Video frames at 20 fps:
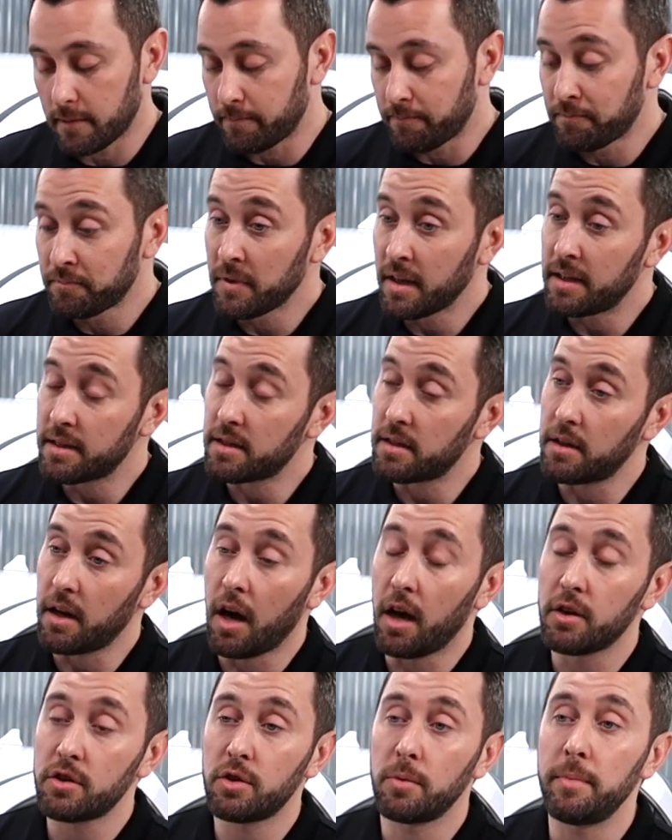This can also
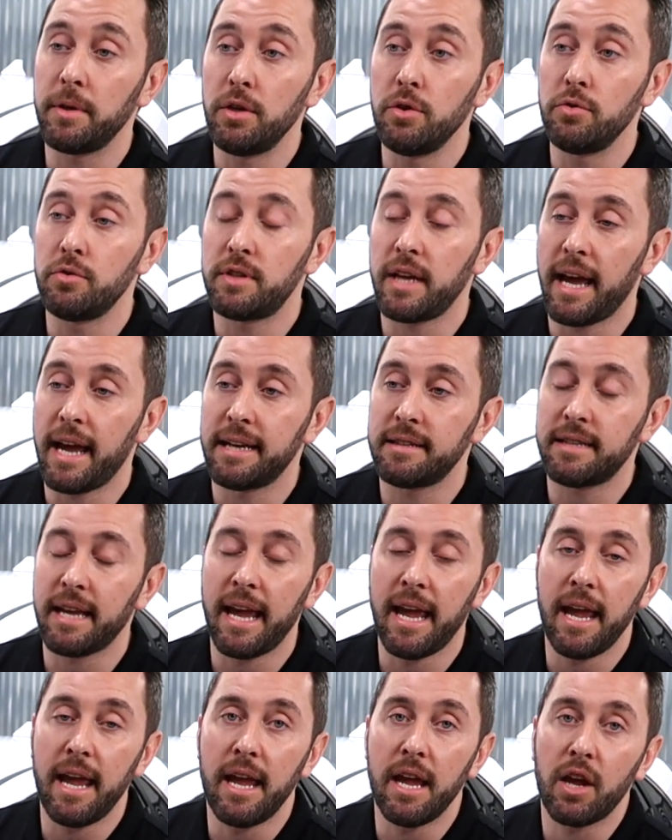be used as
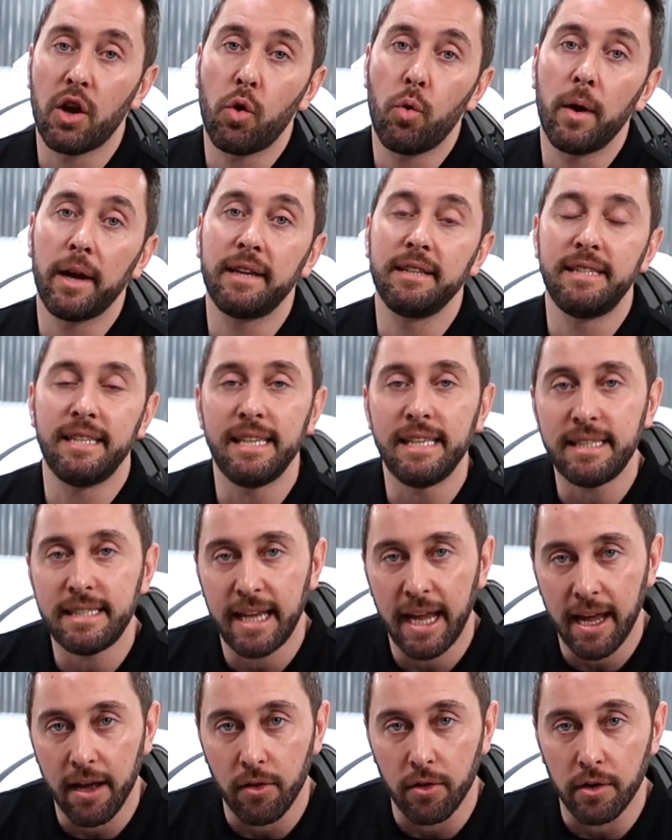a quick
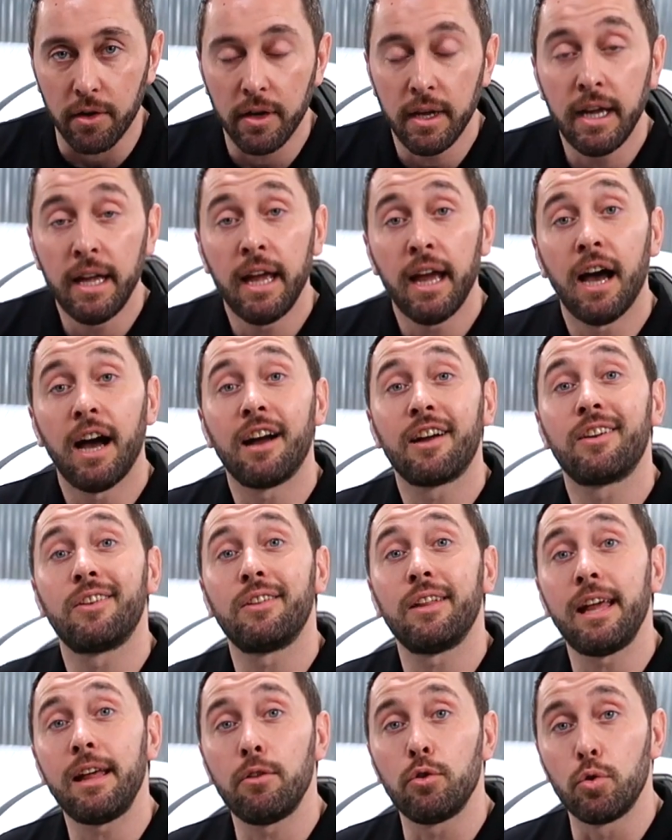detailer, a clay
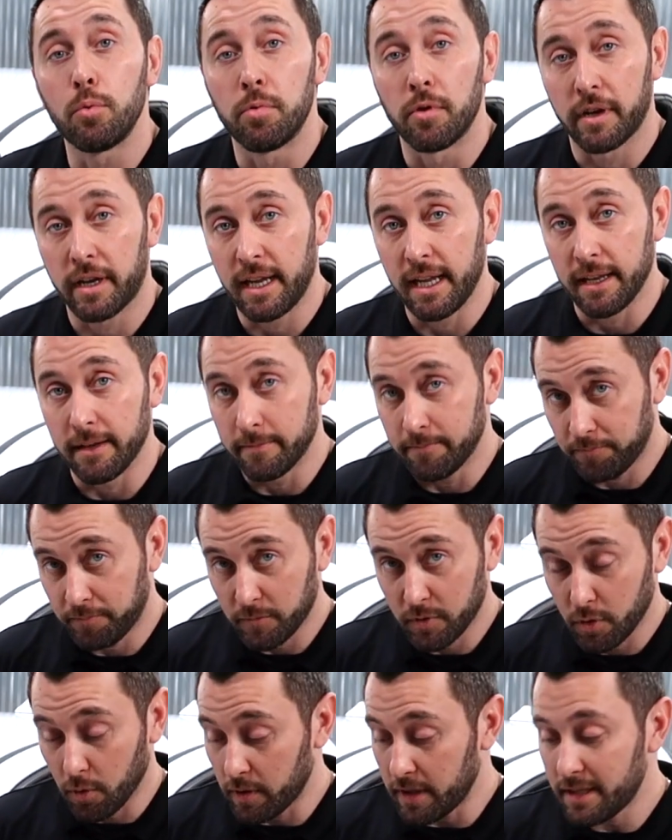lubricant. So
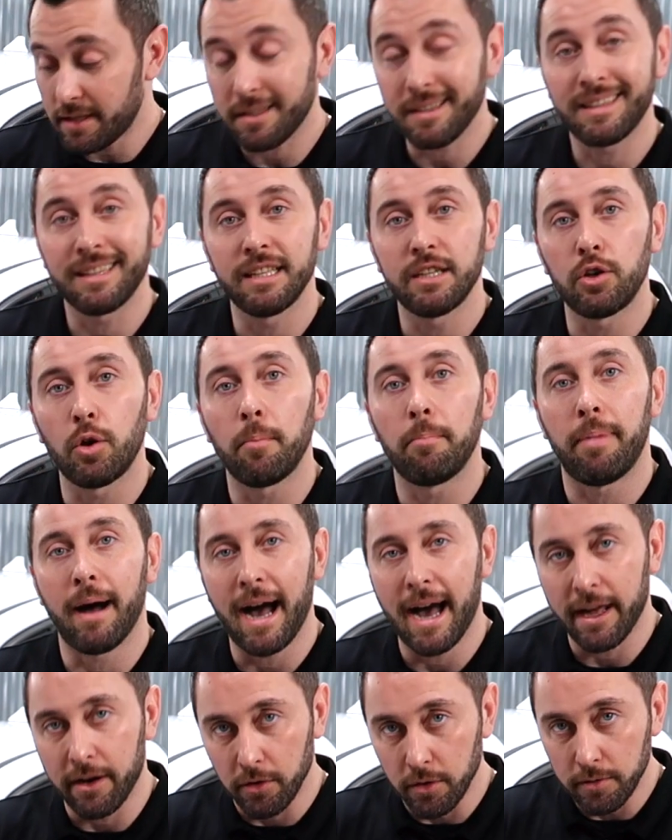this little
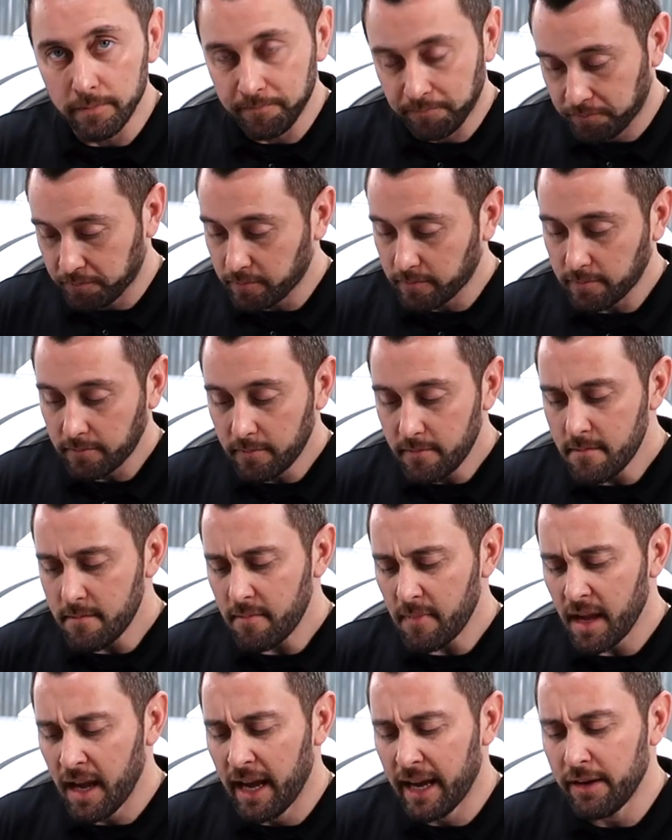bottle,
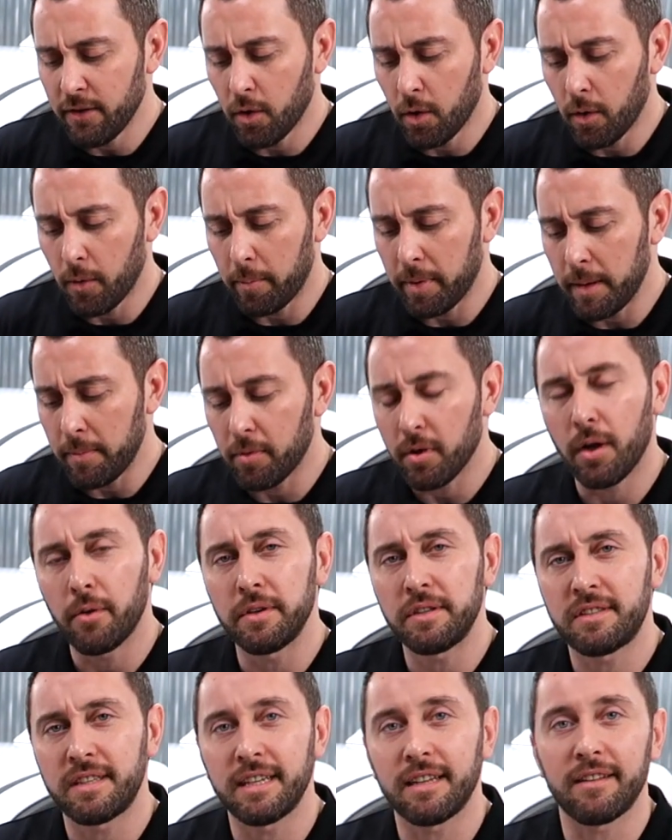I know people always
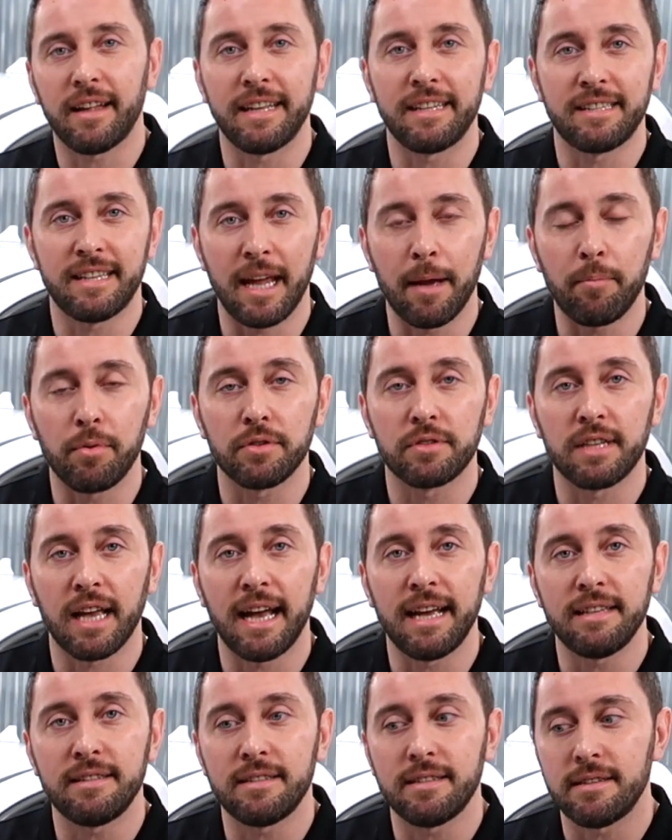think like sample
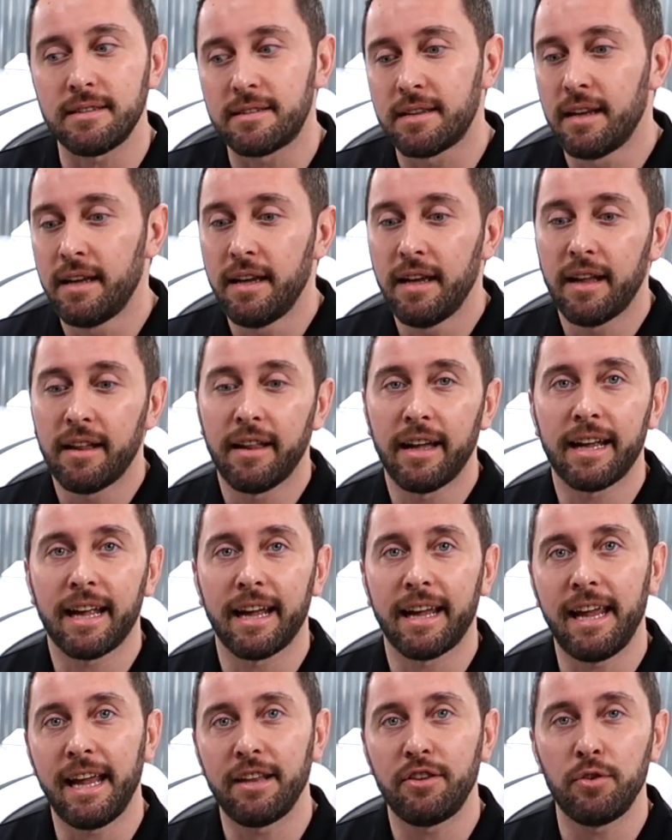sizes, like I
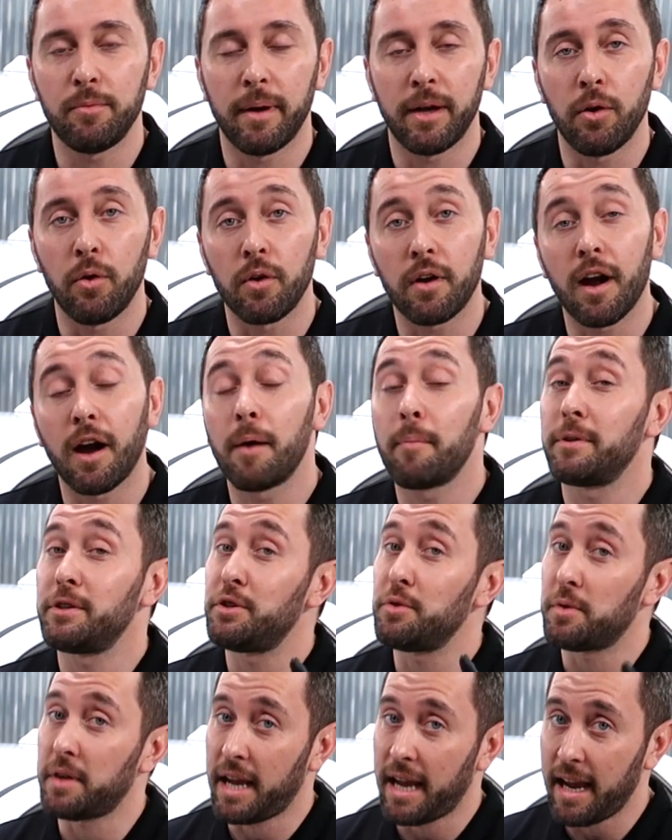can't do my whole card, but you
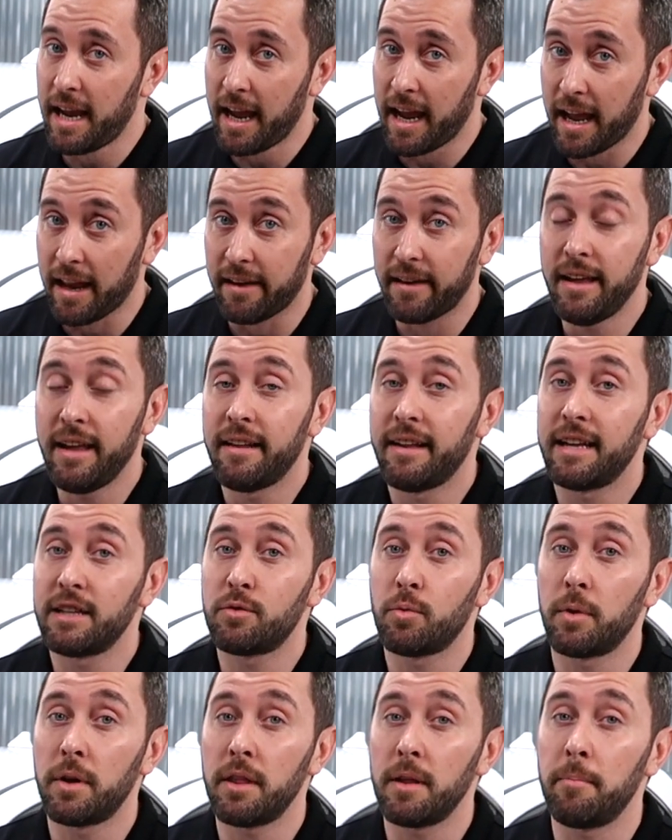can. That's one of
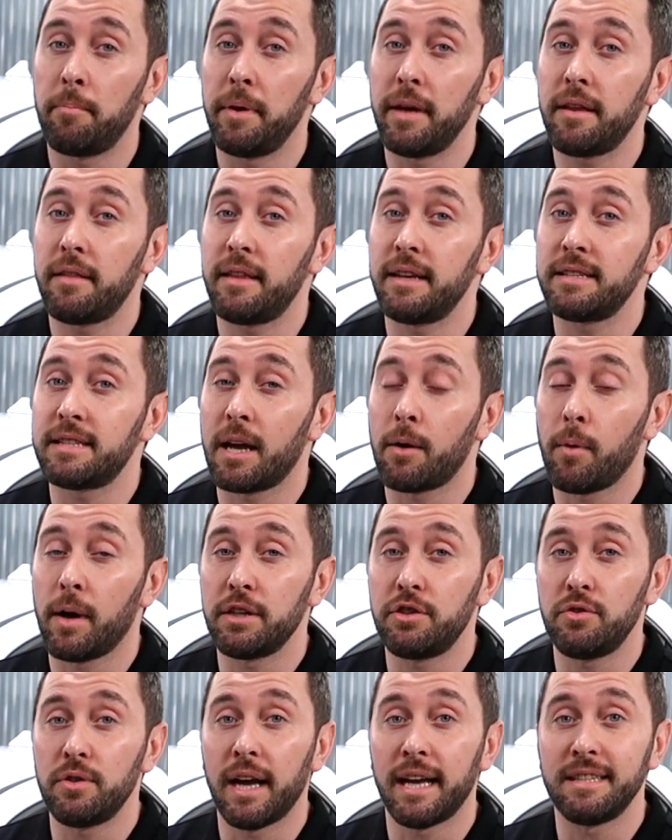the big things I want you
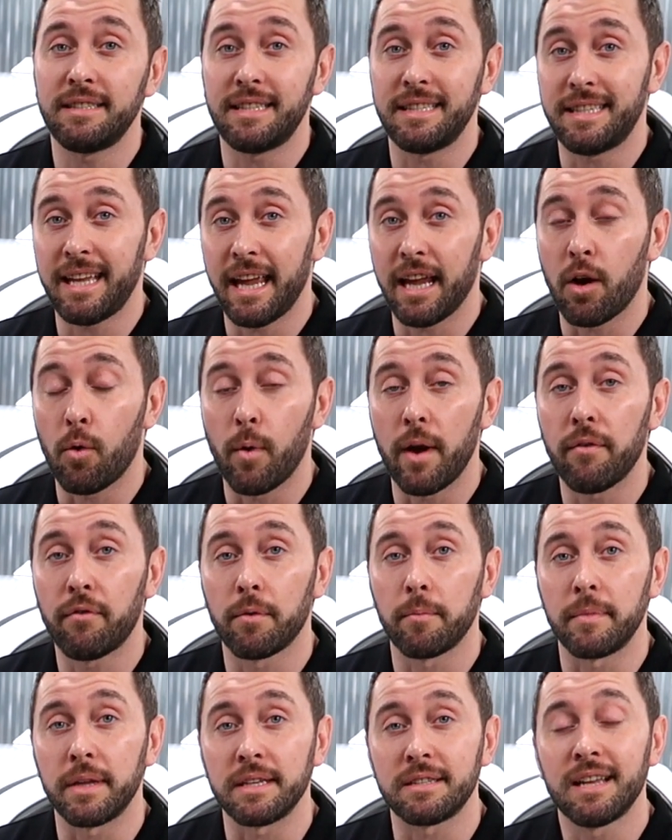guys to take away from
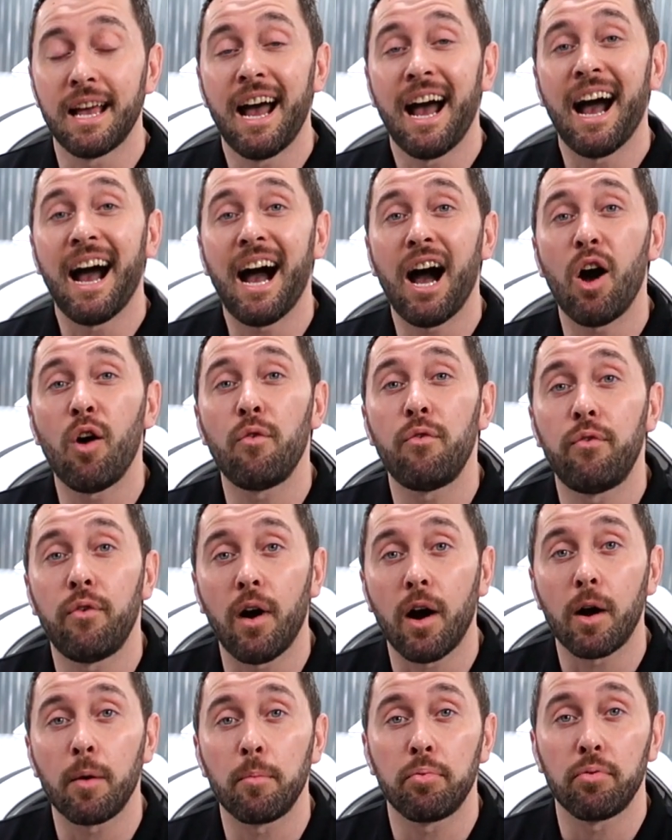this, how far
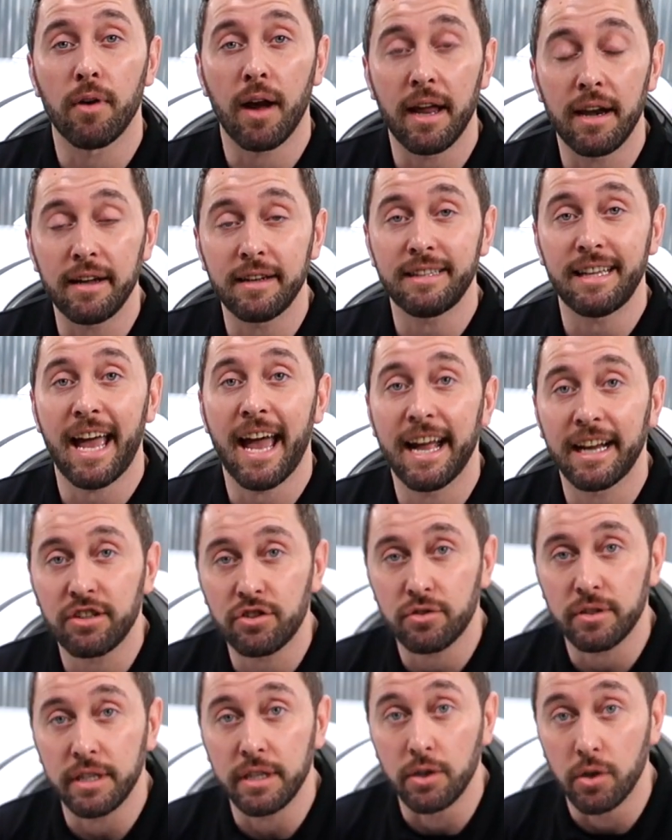product actually
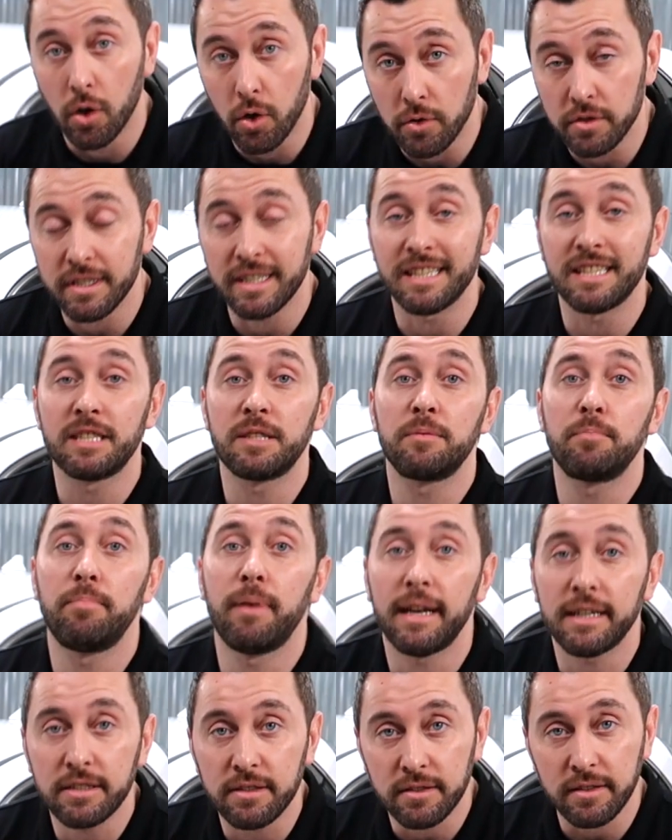goes,
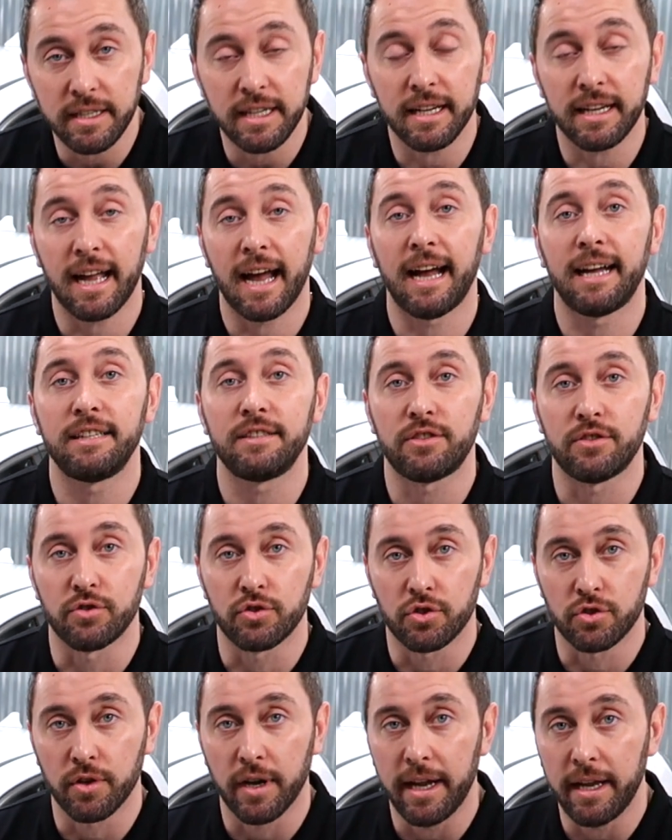especially a
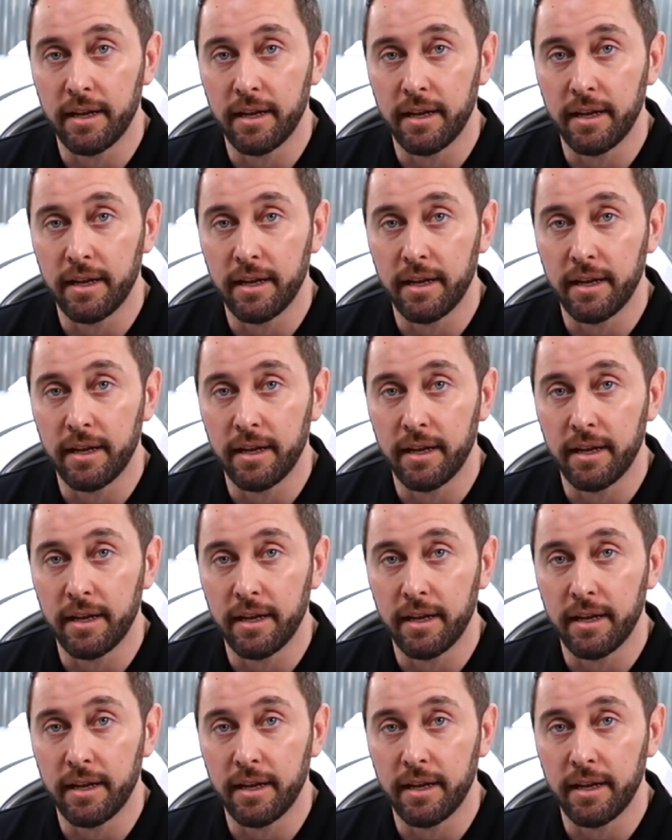concentrate.